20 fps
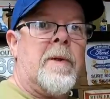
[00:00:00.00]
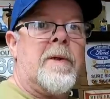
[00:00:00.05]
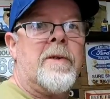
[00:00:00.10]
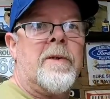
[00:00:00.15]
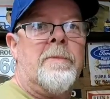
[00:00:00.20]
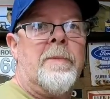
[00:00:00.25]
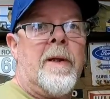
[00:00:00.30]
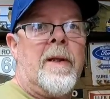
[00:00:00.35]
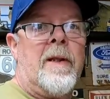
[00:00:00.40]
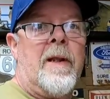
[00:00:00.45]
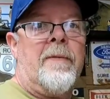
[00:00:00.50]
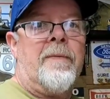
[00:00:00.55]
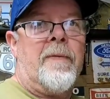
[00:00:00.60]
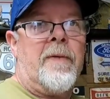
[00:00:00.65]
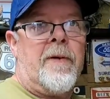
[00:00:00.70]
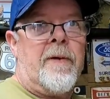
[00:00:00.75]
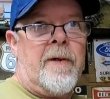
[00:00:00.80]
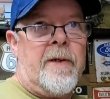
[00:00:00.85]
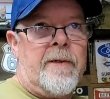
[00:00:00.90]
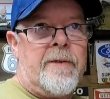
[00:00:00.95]
because it'll make life a
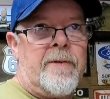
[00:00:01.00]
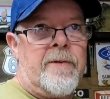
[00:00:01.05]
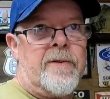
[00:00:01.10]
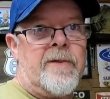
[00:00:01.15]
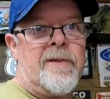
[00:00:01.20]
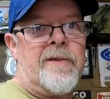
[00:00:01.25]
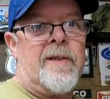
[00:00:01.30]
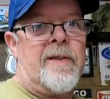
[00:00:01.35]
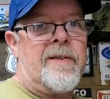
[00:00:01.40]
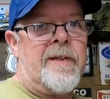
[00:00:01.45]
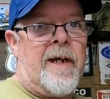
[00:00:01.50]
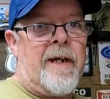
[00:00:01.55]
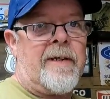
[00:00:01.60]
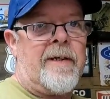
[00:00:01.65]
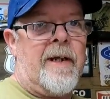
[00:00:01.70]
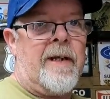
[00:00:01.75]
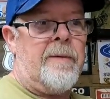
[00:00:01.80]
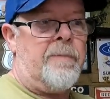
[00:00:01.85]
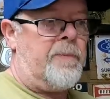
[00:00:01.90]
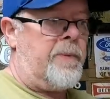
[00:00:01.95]
little easier just to tack
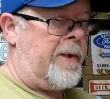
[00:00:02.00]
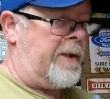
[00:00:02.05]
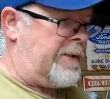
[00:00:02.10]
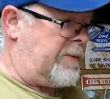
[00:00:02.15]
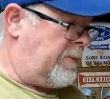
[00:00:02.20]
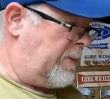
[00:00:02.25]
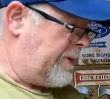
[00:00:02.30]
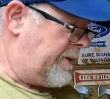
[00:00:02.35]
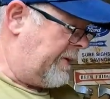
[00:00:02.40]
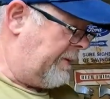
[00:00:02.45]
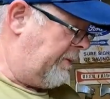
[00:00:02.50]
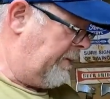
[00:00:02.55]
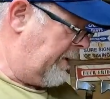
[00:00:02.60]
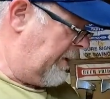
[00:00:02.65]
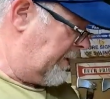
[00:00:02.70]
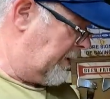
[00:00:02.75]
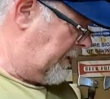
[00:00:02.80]
that in place once everything